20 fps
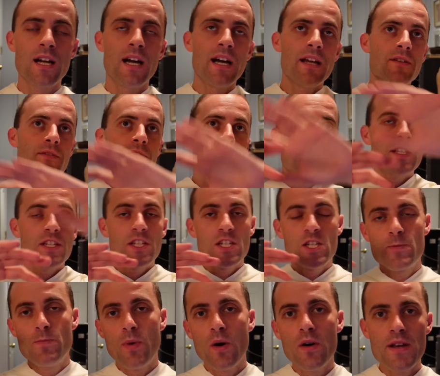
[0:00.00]
kind of gets
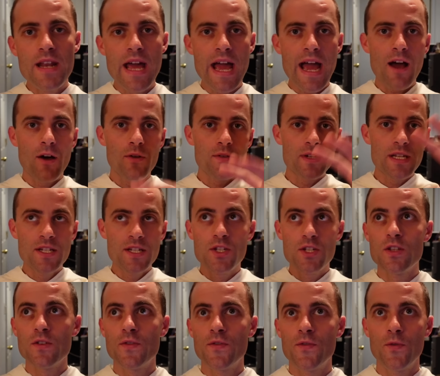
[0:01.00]
spun out
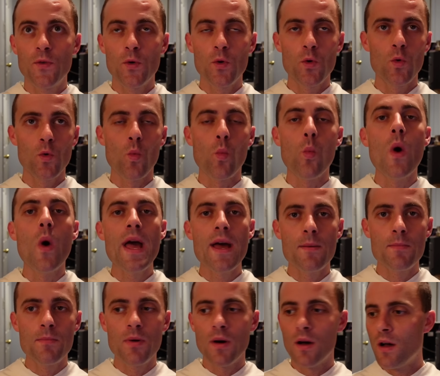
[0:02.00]
into the full
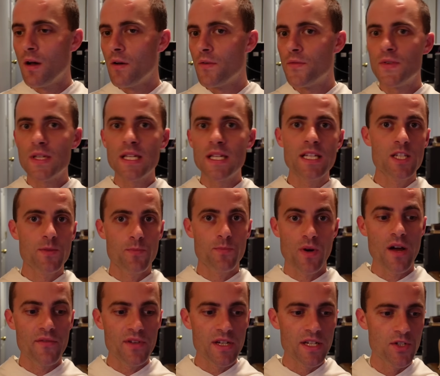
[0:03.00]
web of its
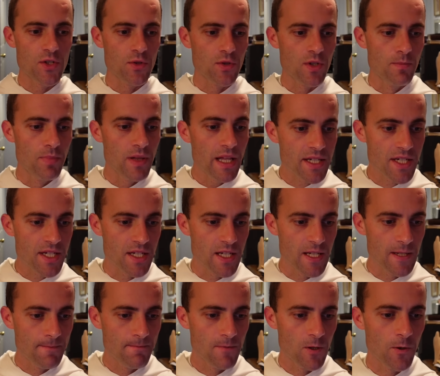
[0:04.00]
providential
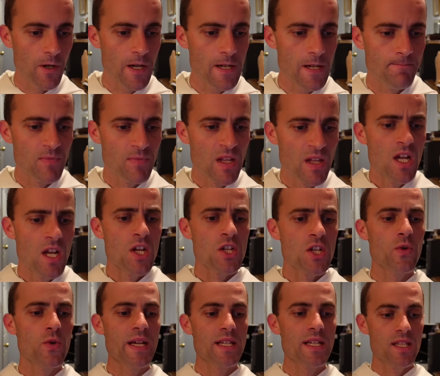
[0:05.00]
complexity. All right,
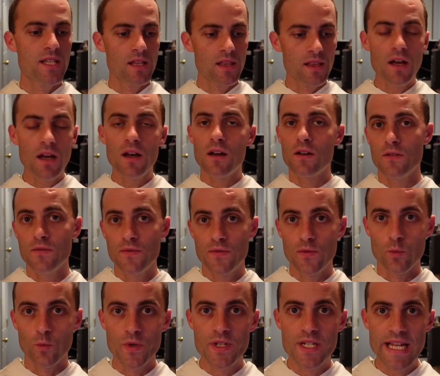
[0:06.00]
so as the
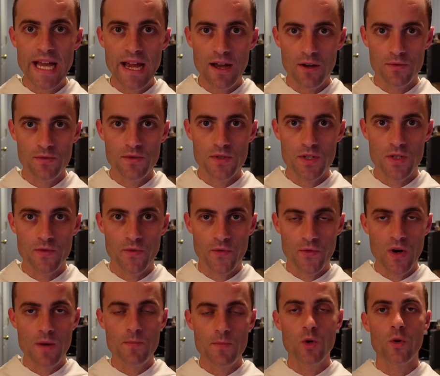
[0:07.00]
love redounds
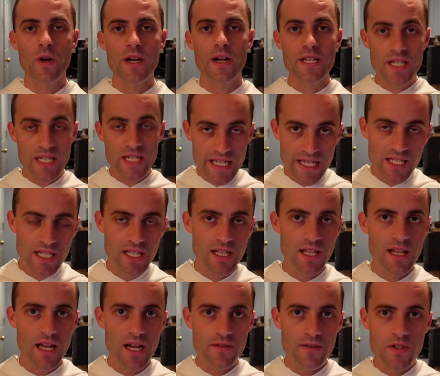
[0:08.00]
from Christ into
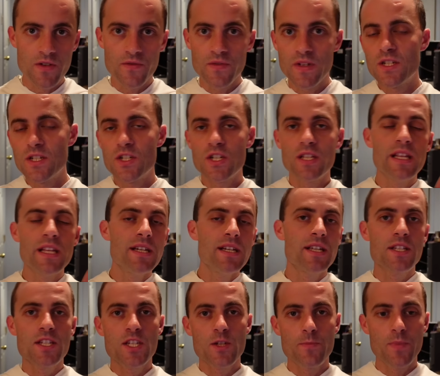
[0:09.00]
the lives of each and
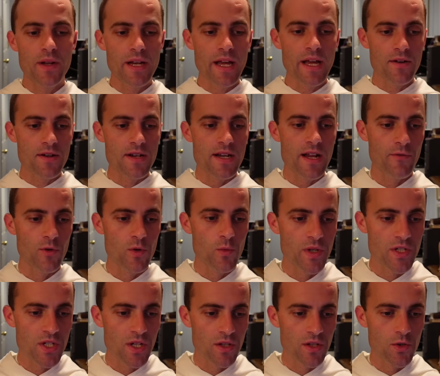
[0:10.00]
then gets spun out in
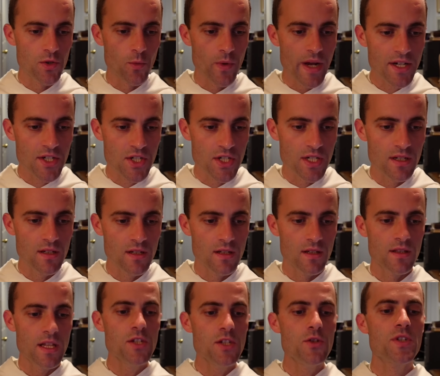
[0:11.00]
every which other direction,
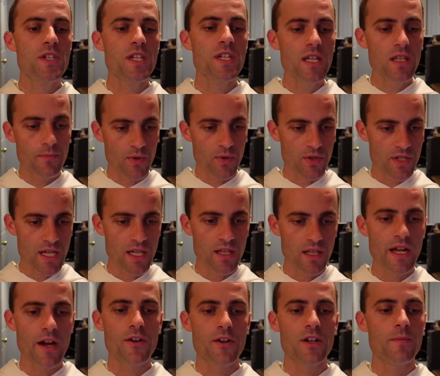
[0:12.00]
then you see the
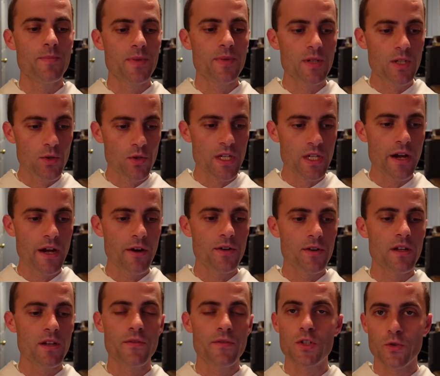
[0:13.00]
particularity and
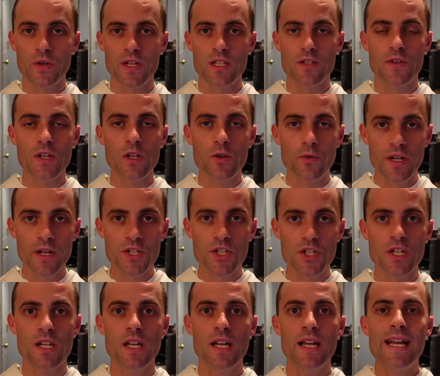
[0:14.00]
peculiarity of the
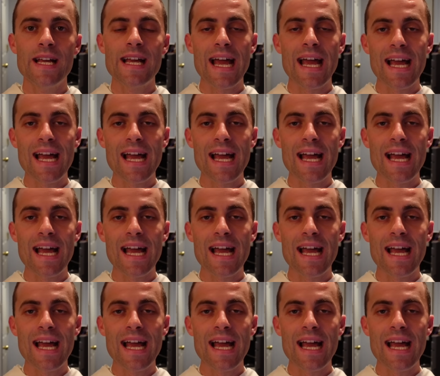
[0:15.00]
transfiguration